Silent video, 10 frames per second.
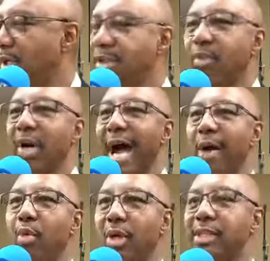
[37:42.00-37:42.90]
said, well,
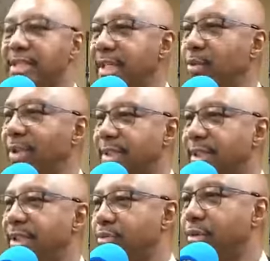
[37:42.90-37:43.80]
I want to see what's in
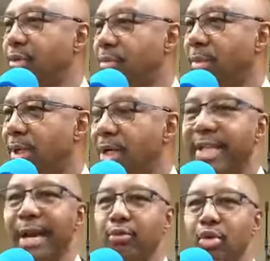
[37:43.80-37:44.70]
this room.
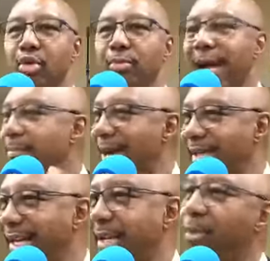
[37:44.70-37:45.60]
That room got my
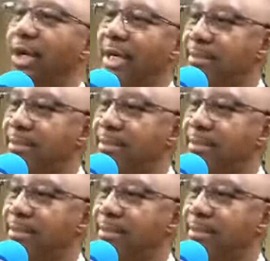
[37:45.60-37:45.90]
name on it. Let